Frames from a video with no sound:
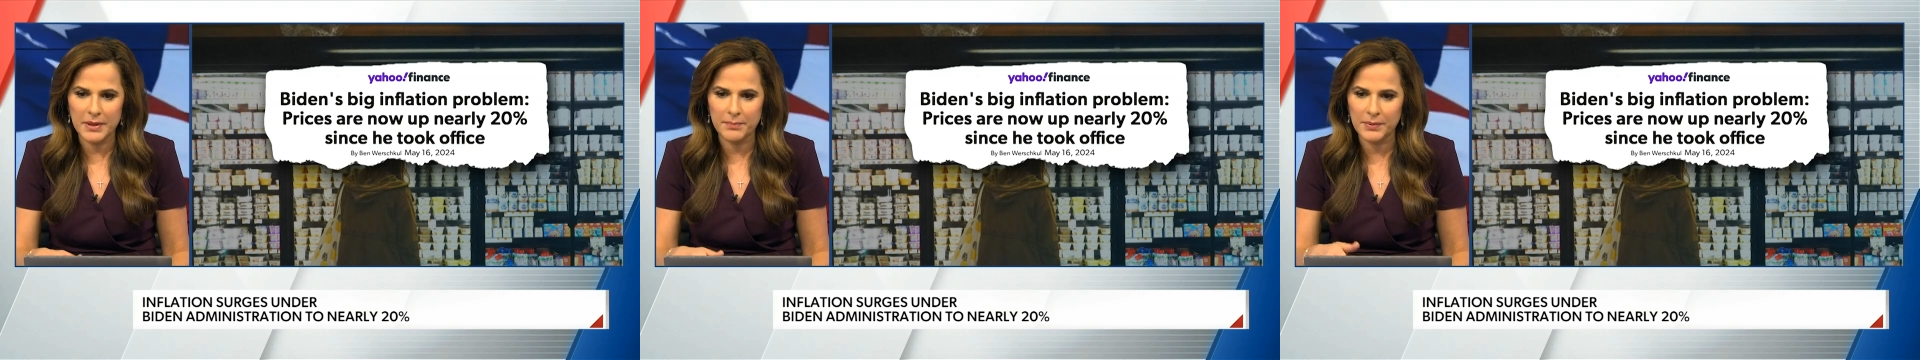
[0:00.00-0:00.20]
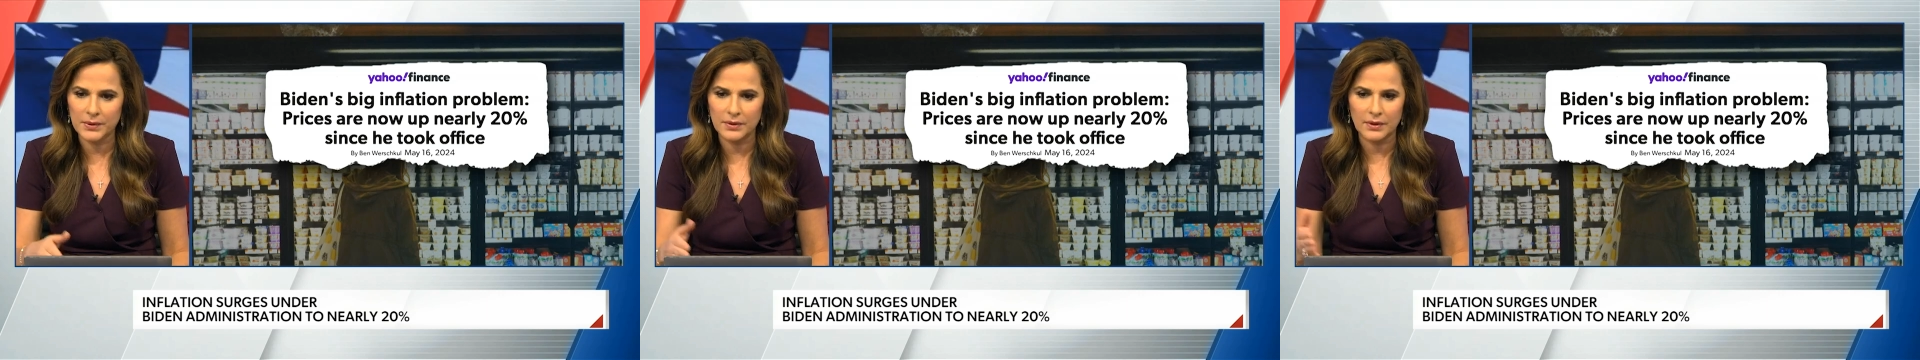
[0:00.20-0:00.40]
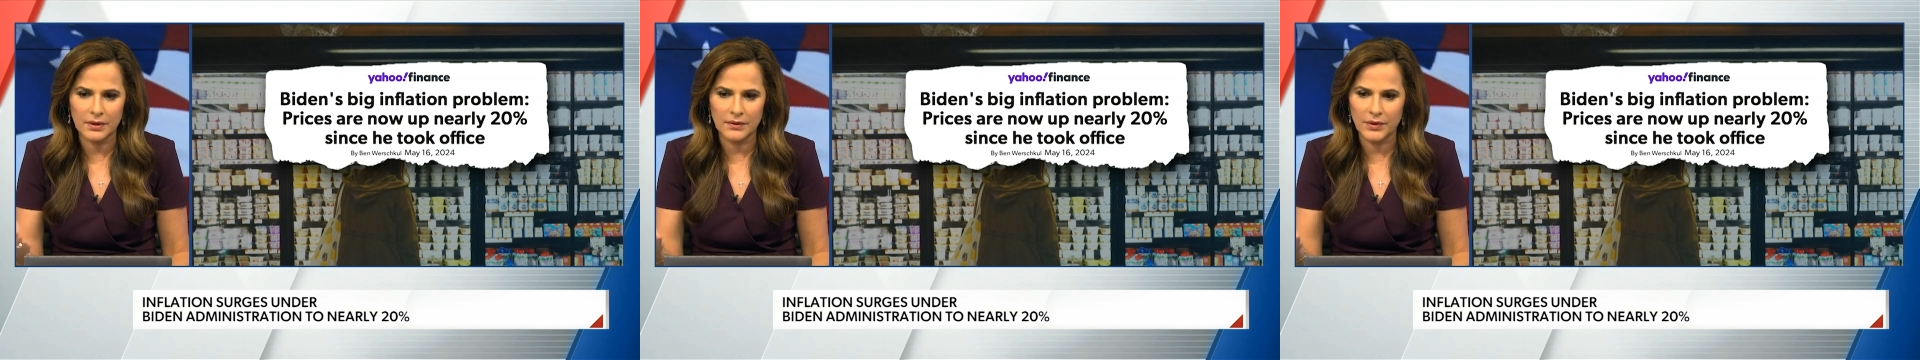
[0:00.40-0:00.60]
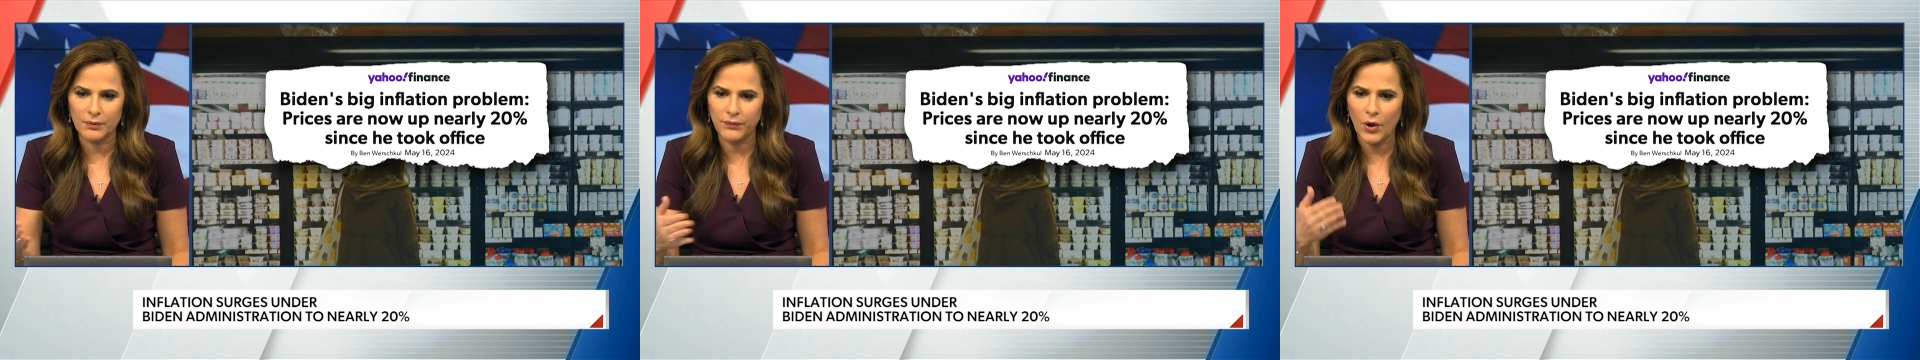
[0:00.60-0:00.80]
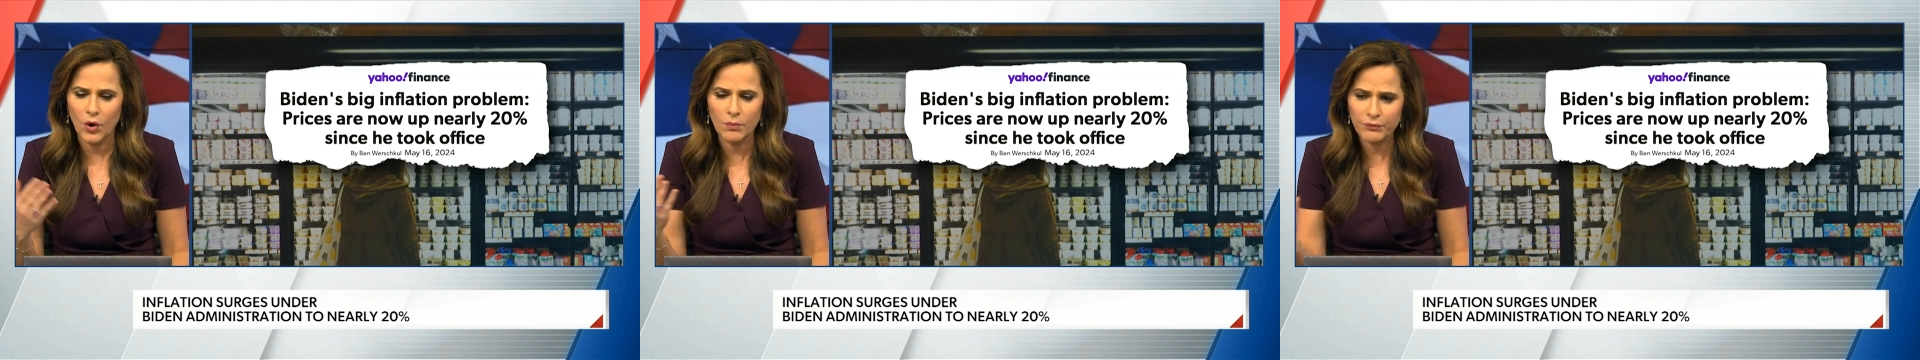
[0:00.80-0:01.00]
the
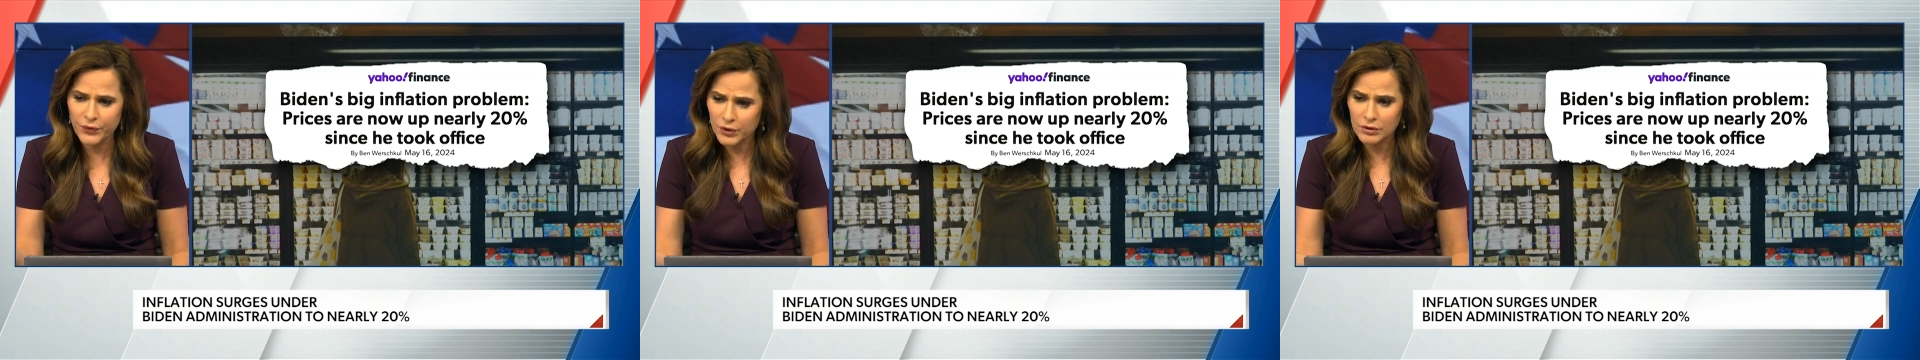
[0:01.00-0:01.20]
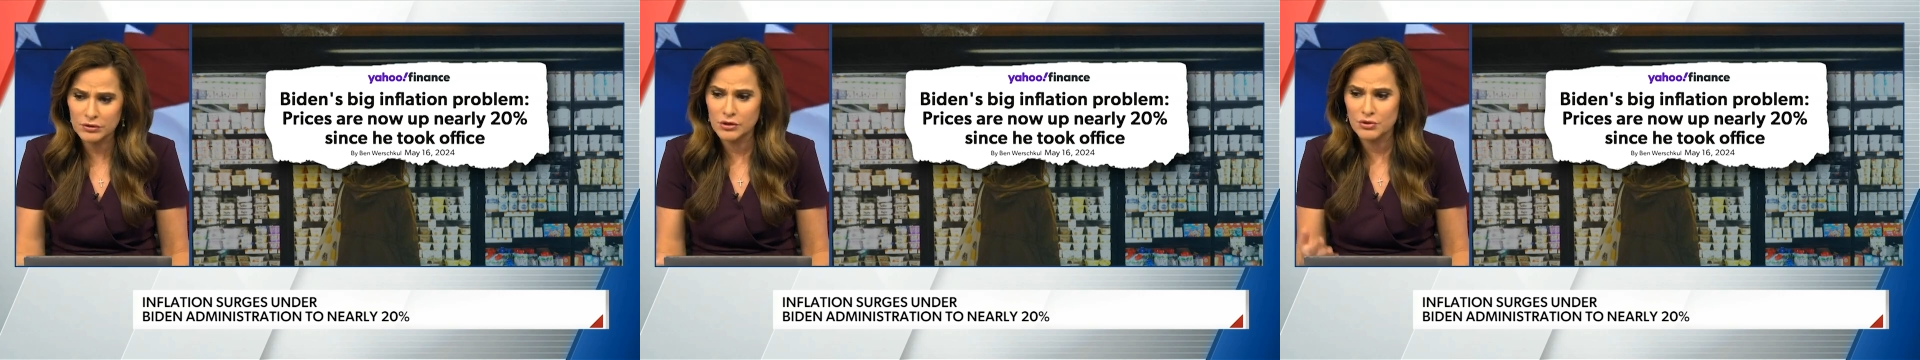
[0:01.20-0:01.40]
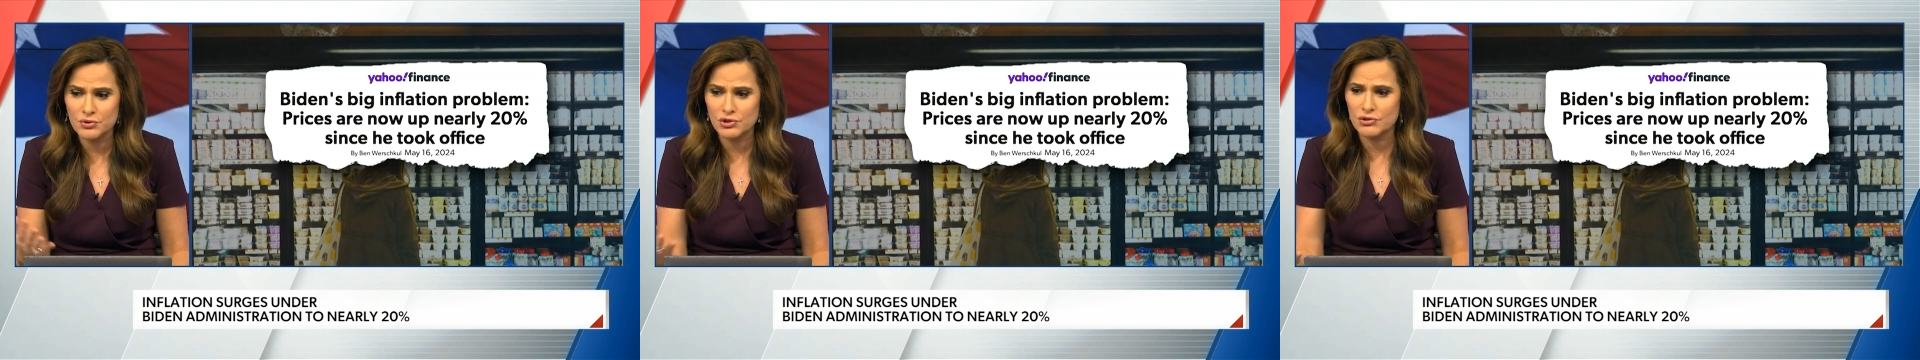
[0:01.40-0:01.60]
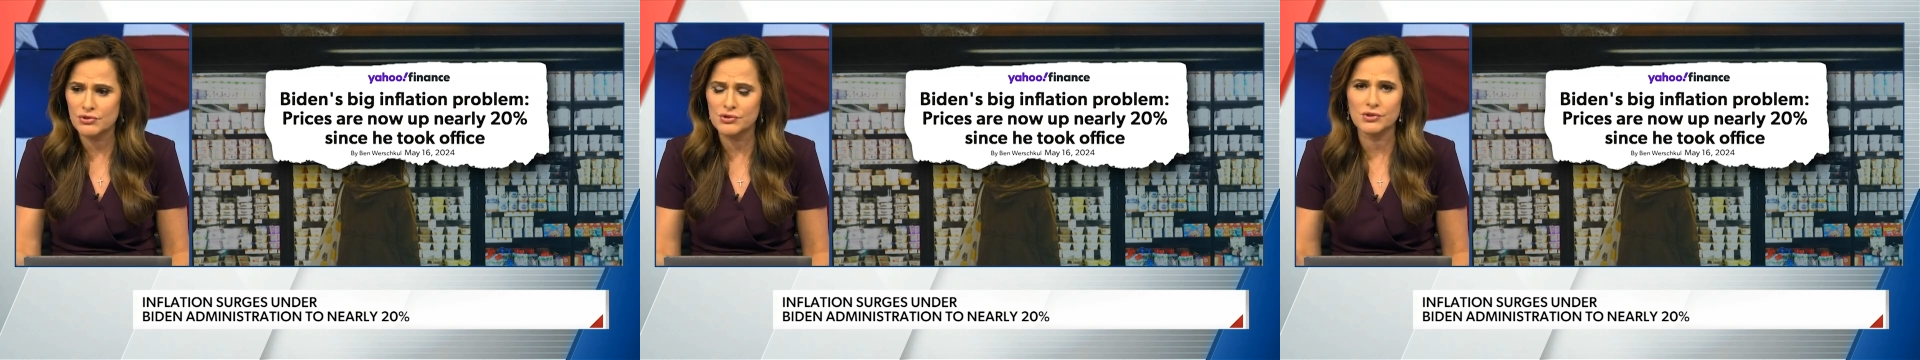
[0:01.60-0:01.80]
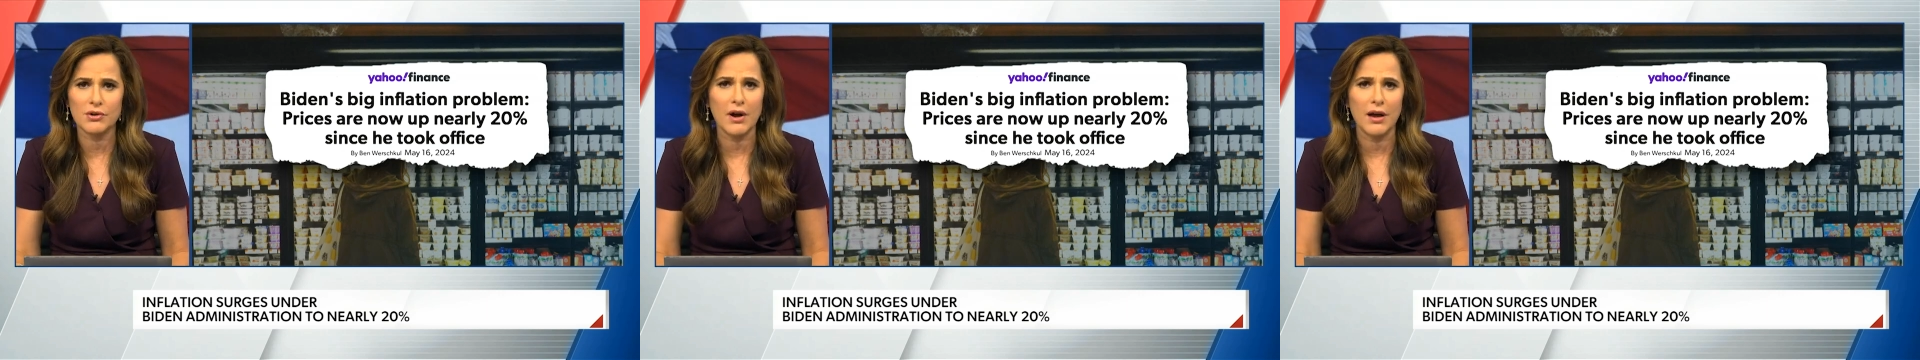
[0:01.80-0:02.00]
home
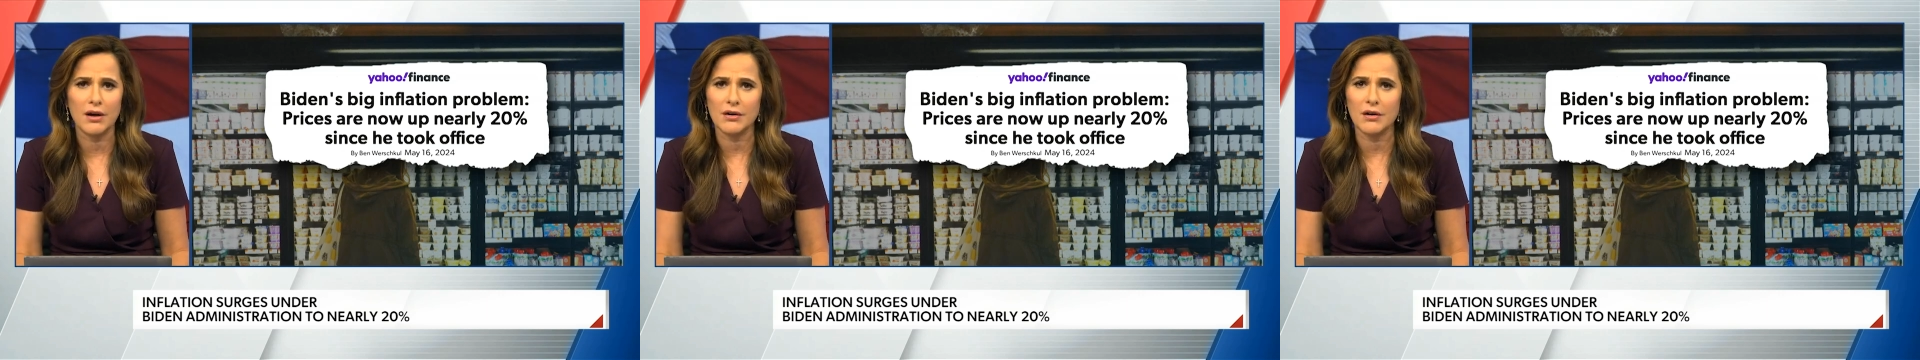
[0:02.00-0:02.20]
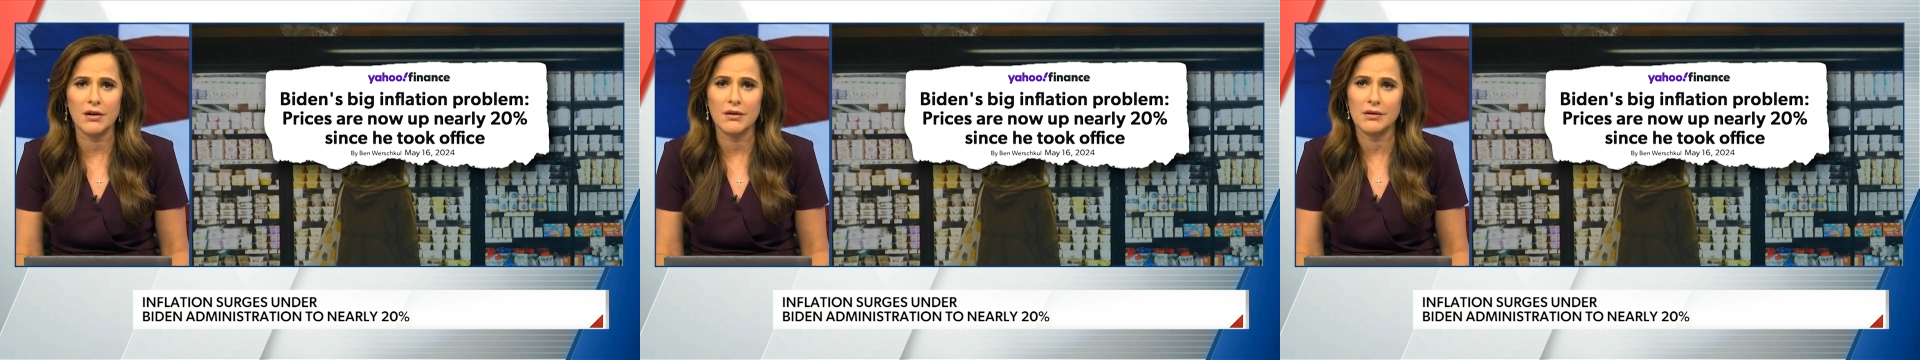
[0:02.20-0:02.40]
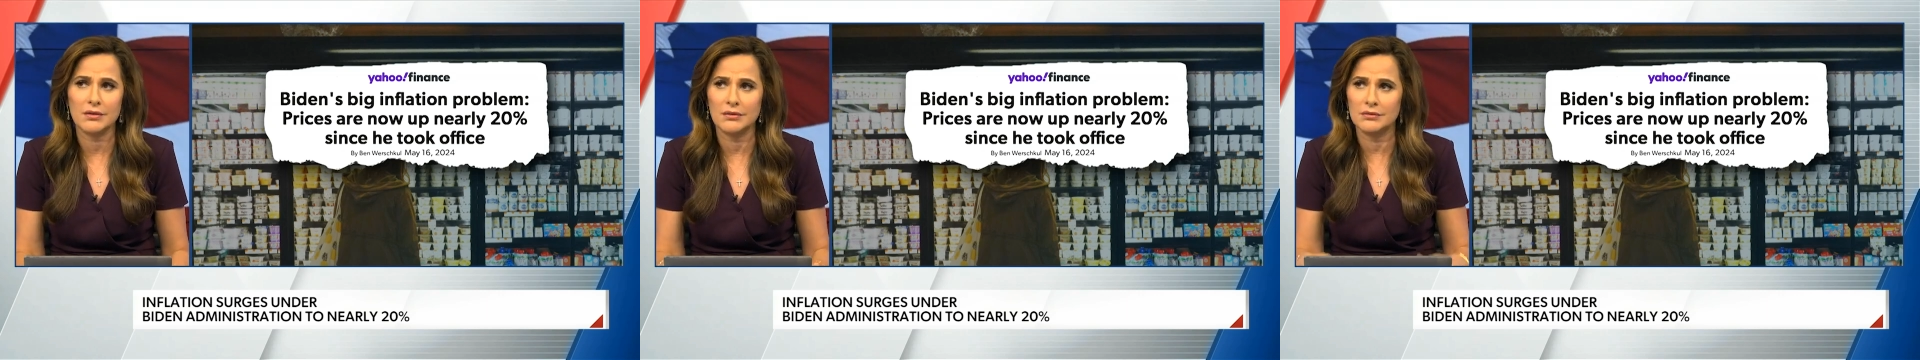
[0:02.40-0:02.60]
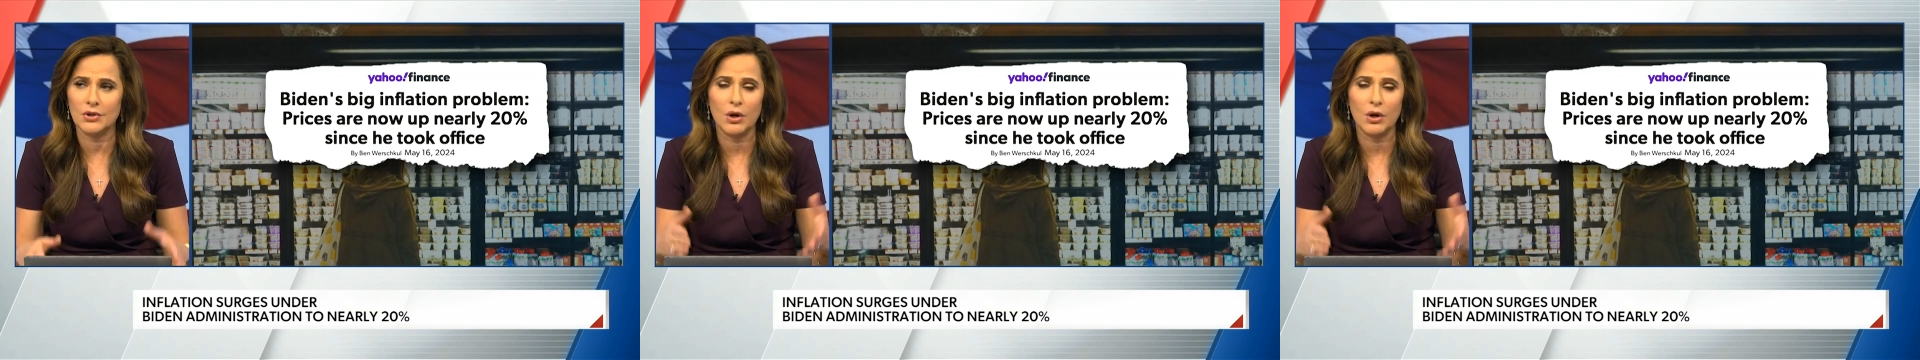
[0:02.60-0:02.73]
foreclosures are